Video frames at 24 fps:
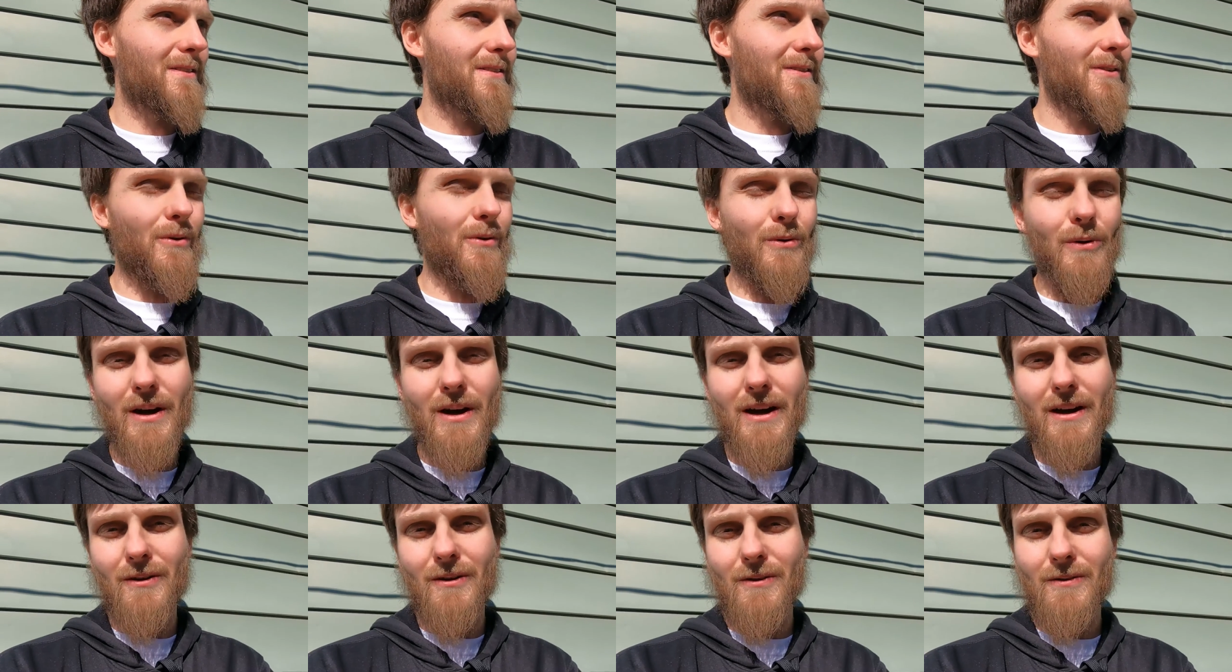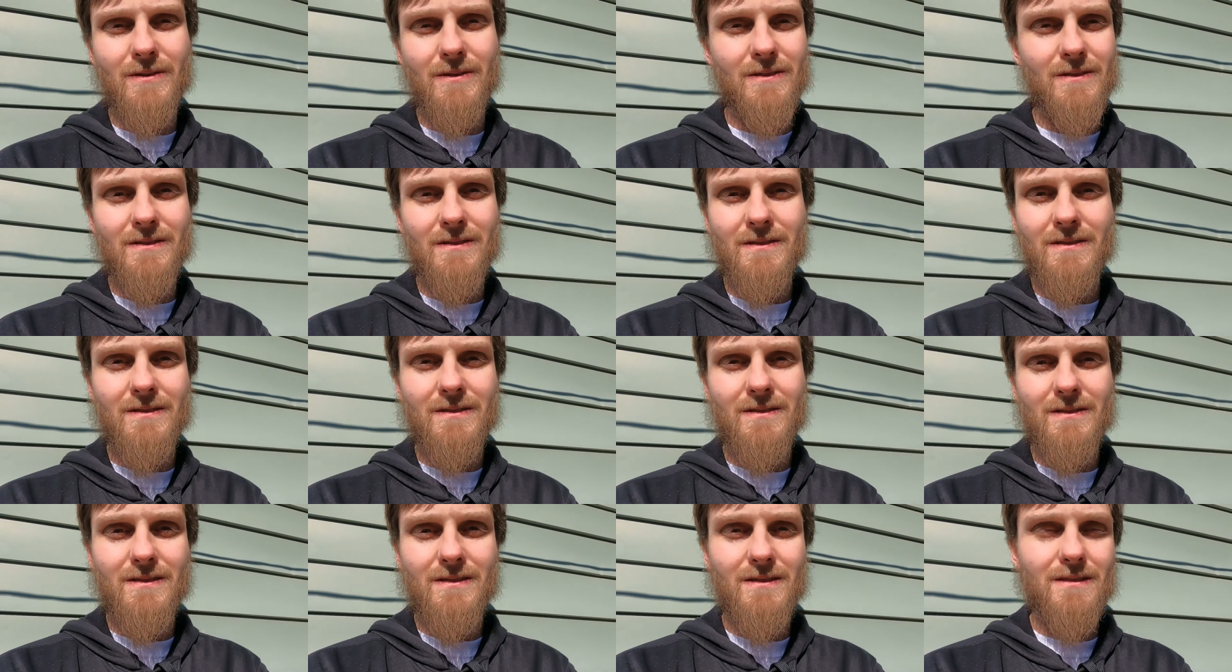go out and
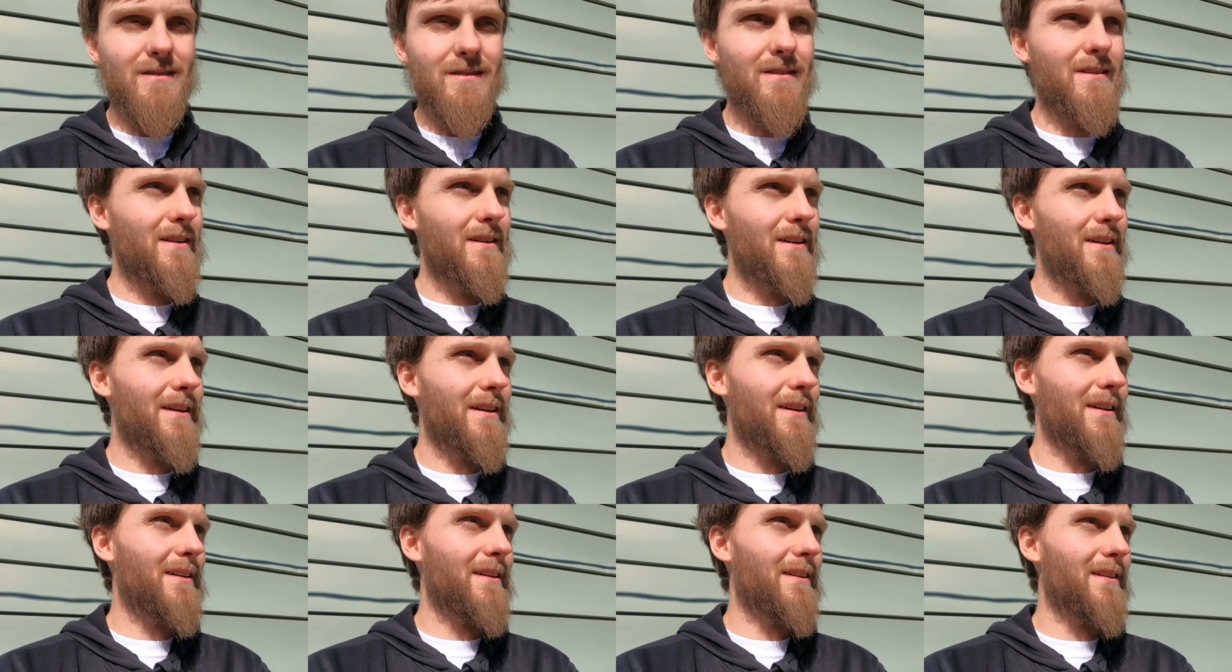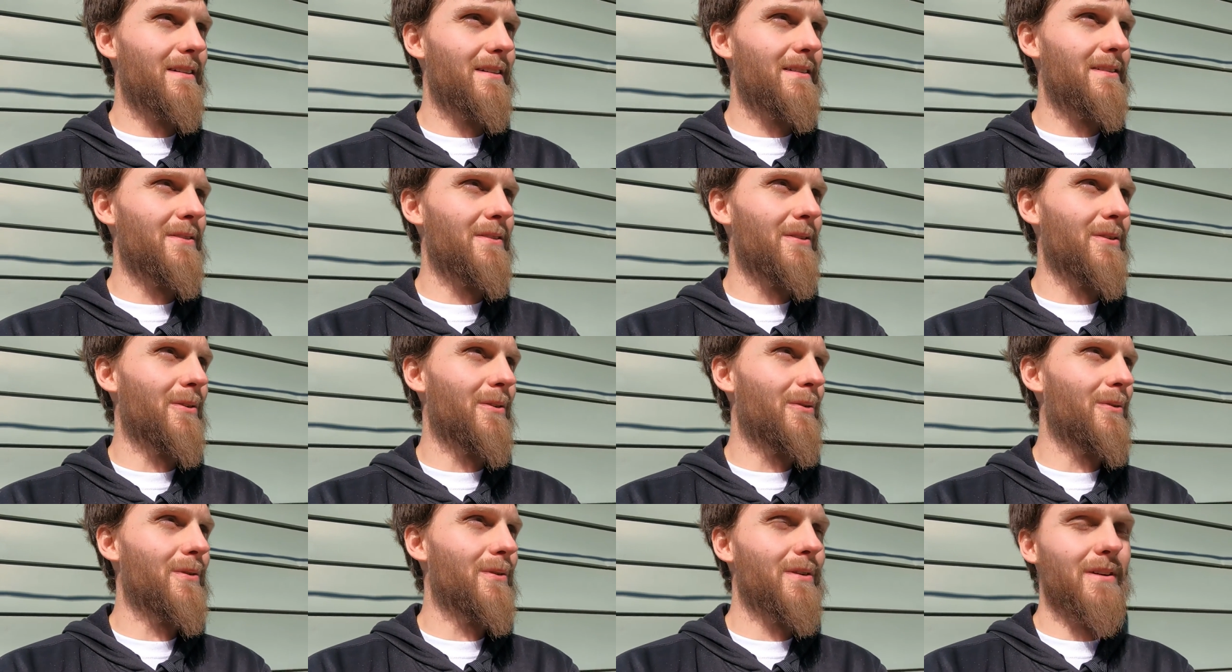you
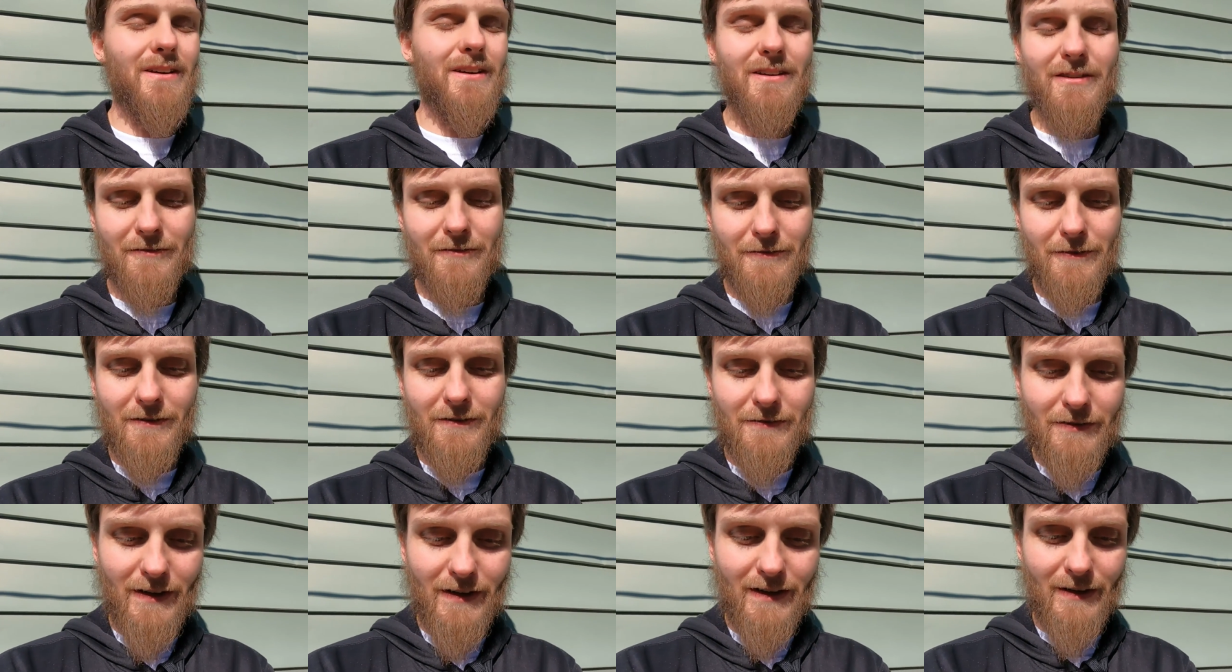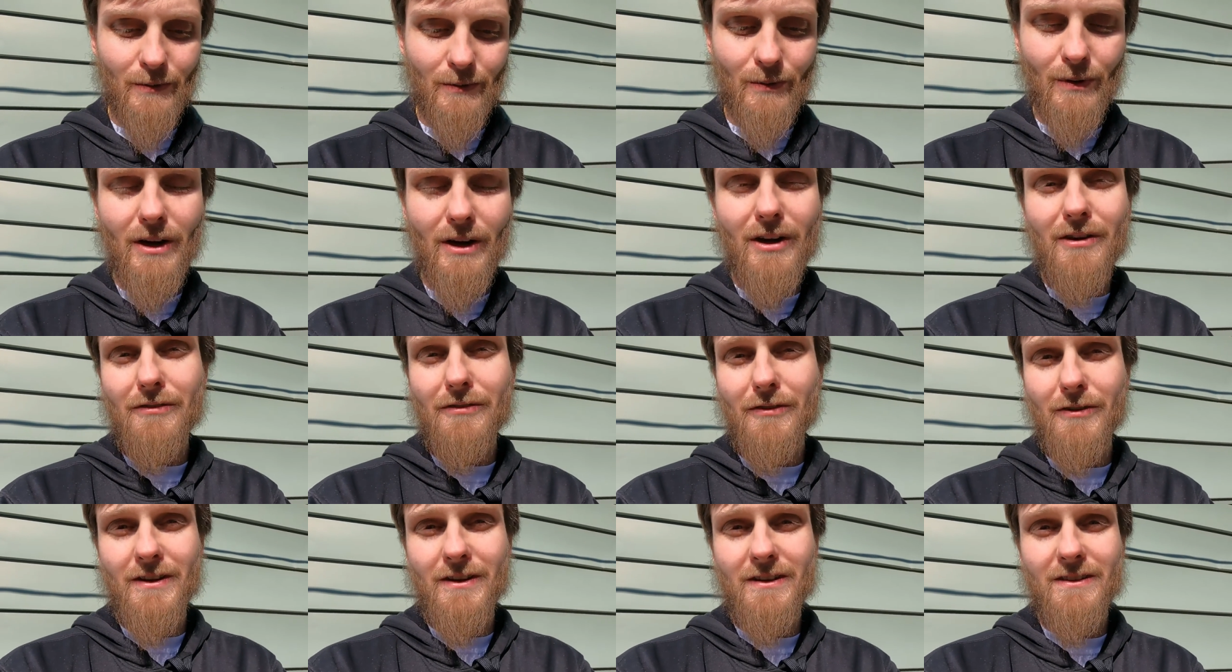know if, if i had a
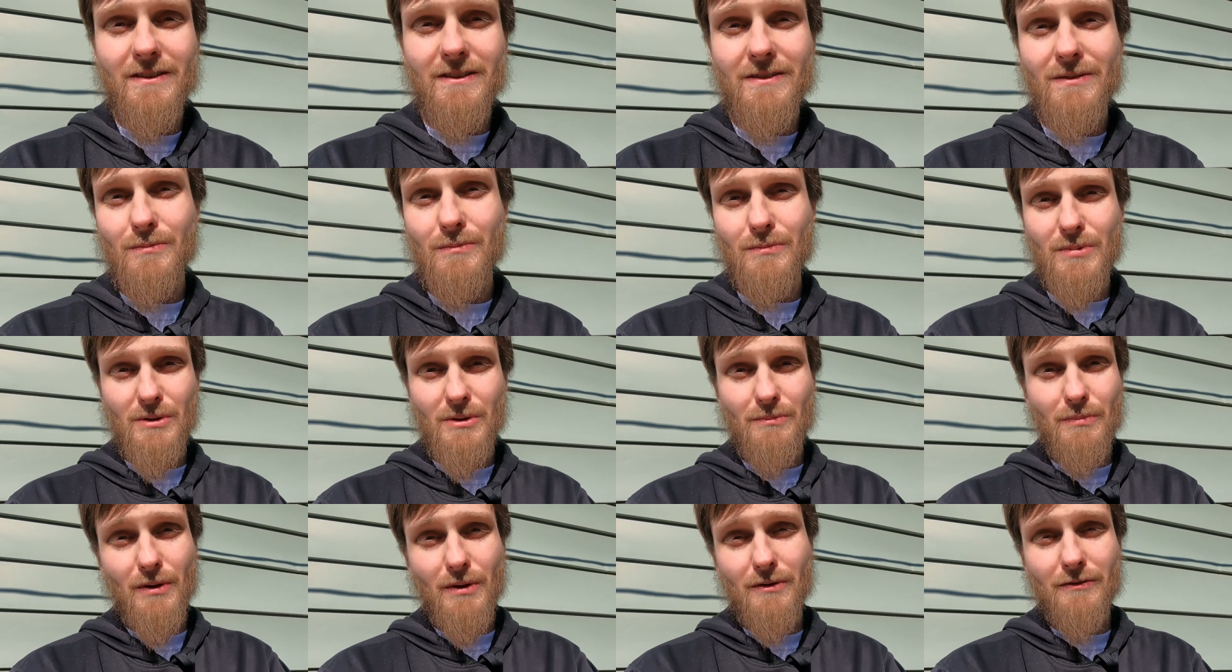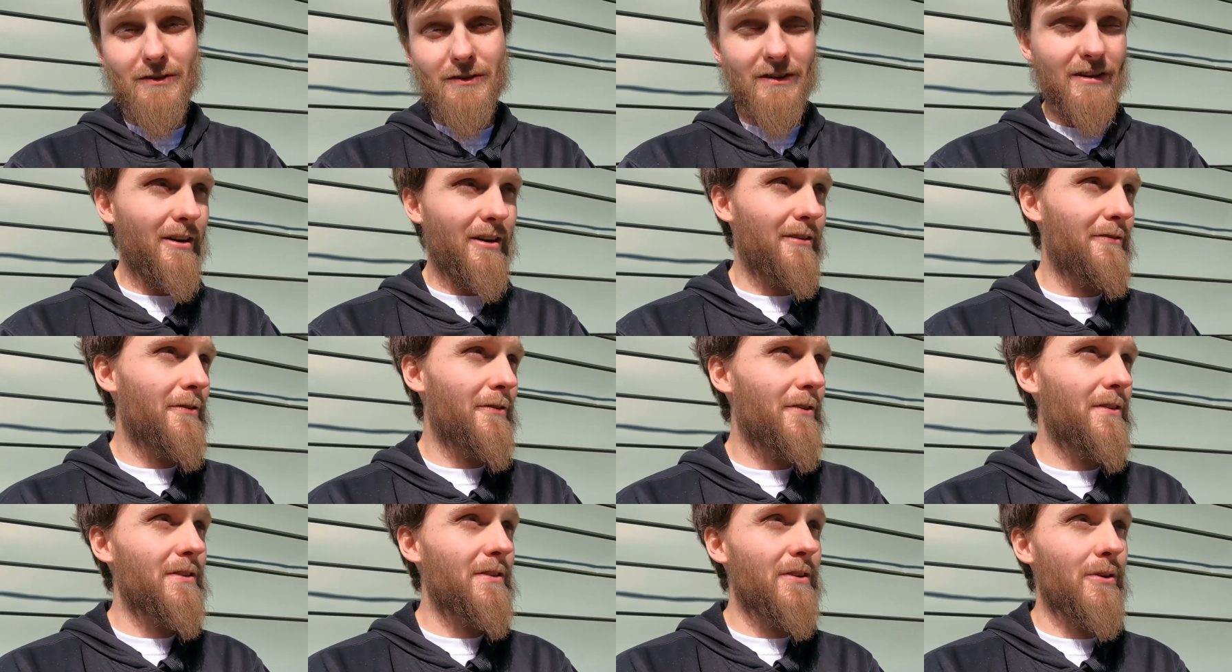wife like this would be a perfect time
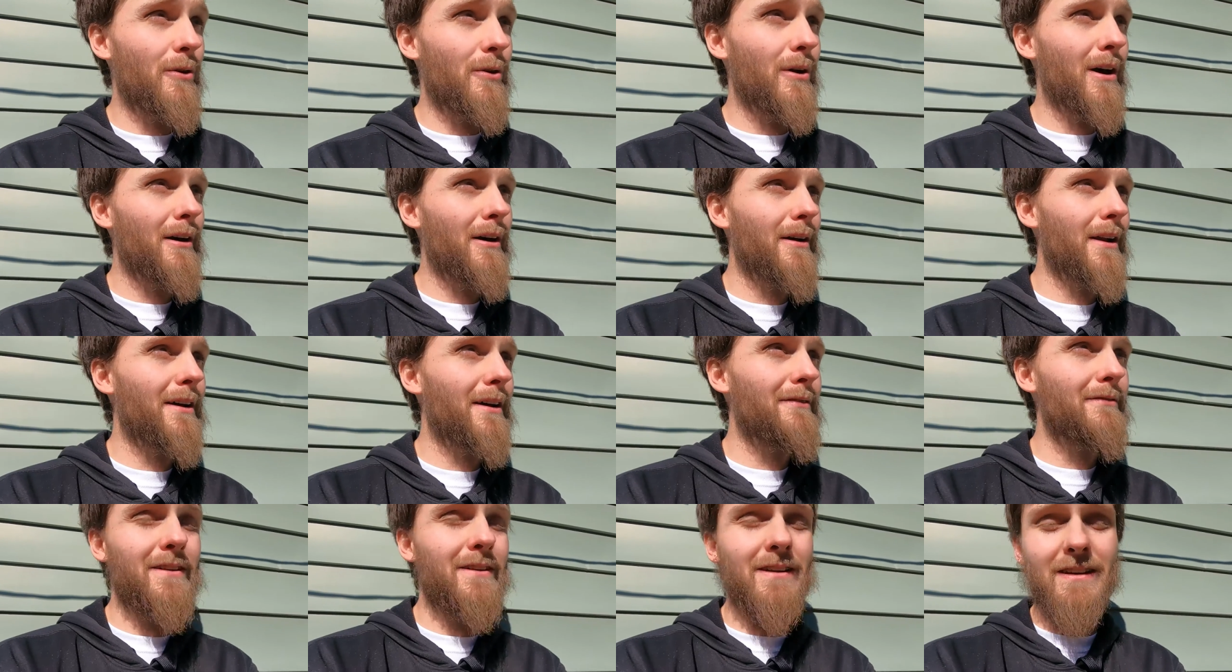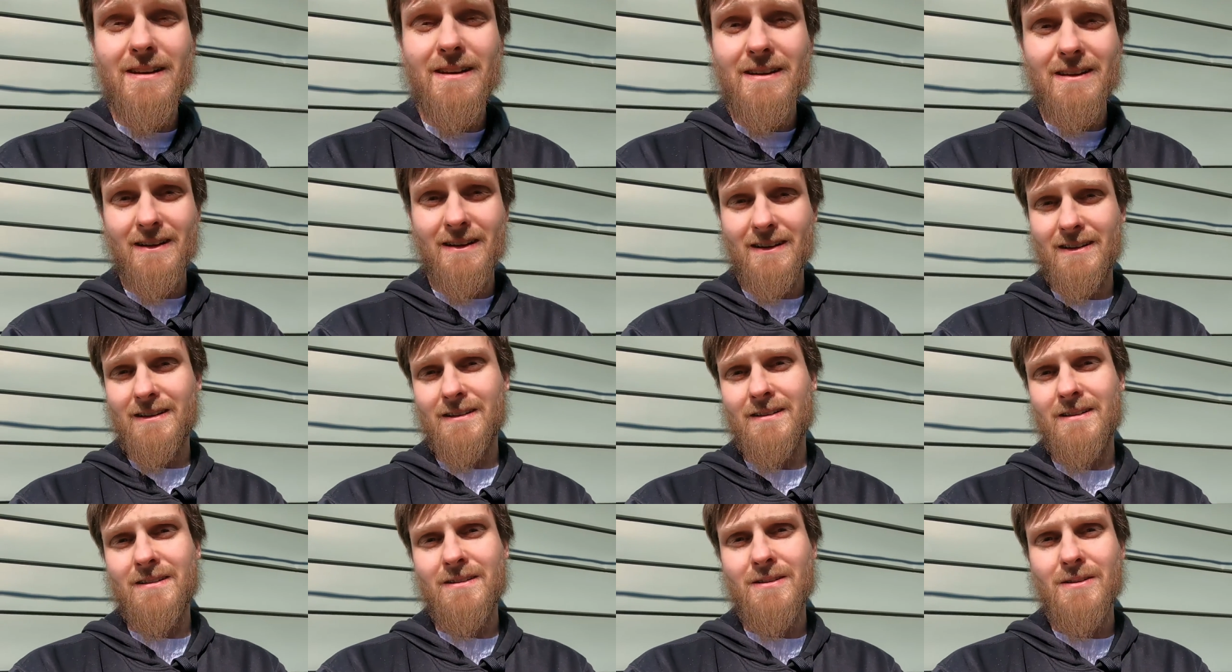for us to go out and have a date night